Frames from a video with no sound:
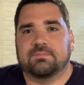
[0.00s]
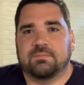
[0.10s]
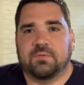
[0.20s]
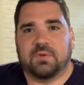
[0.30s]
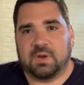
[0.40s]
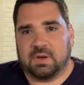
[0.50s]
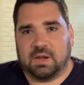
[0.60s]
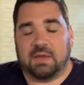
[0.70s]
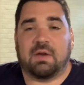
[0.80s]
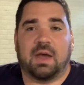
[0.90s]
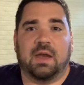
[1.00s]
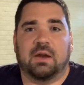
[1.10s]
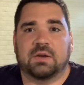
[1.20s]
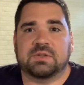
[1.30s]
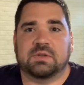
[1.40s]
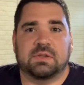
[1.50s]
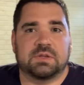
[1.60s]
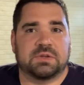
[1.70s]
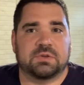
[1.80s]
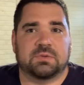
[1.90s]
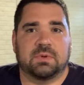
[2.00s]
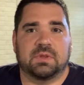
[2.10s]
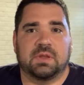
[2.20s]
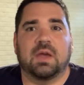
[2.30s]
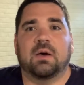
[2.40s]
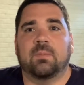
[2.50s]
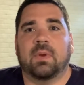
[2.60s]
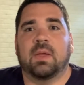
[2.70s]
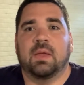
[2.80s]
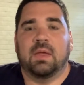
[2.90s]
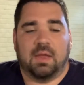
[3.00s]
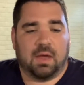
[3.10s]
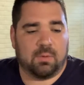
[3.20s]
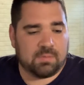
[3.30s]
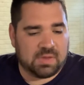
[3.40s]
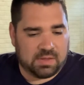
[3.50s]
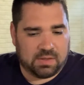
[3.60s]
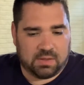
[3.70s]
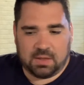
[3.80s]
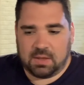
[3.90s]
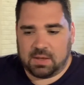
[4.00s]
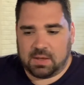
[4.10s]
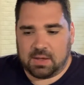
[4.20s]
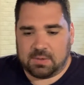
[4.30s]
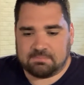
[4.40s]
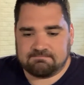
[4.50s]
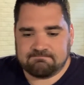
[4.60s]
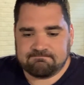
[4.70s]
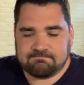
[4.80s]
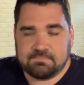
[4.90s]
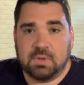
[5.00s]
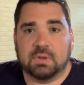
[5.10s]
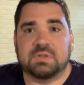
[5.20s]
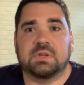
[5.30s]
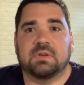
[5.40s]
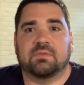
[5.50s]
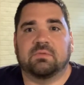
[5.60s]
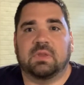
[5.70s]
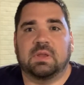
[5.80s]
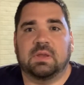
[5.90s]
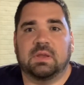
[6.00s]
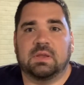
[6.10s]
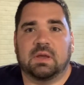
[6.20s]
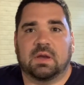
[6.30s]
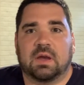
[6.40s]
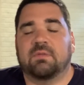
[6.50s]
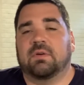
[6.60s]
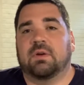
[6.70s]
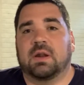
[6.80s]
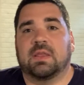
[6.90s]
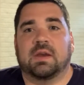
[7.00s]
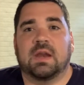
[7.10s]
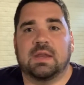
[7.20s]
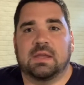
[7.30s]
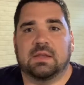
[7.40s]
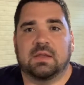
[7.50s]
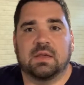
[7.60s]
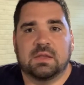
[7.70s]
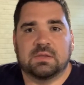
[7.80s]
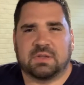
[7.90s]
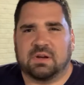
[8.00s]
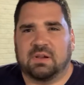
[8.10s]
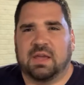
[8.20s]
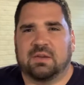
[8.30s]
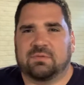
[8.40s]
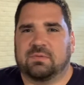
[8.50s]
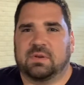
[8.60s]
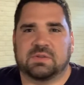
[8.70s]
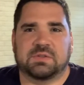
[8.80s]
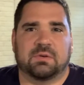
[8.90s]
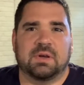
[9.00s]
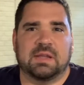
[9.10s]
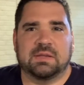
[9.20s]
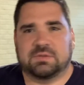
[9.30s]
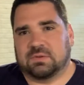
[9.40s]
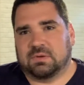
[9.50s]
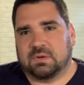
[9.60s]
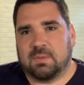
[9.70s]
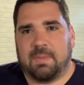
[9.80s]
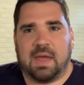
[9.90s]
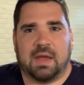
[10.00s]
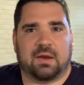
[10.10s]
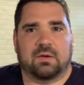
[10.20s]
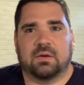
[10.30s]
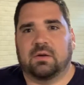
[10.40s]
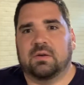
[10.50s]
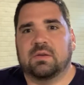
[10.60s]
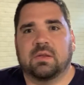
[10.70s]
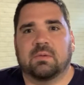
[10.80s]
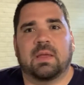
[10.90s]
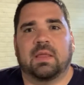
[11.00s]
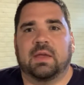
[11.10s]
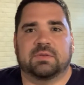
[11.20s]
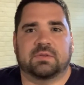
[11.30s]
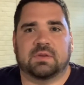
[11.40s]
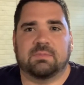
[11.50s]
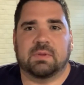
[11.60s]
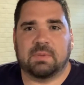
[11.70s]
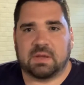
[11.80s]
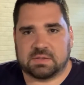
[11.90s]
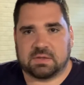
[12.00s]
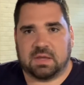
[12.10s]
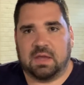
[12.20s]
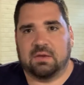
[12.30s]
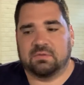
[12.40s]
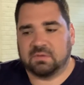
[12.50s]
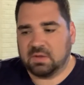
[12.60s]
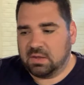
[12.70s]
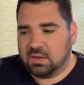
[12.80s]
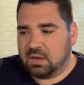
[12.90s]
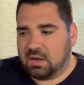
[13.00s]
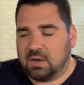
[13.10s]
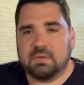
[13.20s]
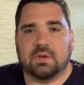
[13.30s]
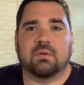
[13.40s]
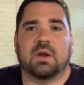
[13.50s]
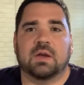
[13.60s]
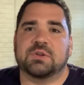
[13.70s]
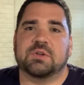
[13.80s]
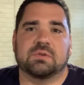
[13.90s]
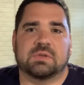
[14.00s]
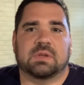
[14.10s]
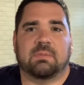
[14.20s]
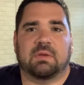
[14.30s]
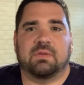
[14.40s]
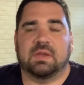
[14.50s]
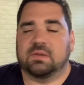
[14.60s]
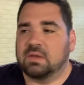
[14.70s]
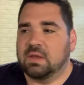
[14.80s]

foot, and I have a high arch. So these shoes really help me achieve the comfort running that I need, so I don't have sore knees or a back or my legs or something because I have the wrong shoes on my feet.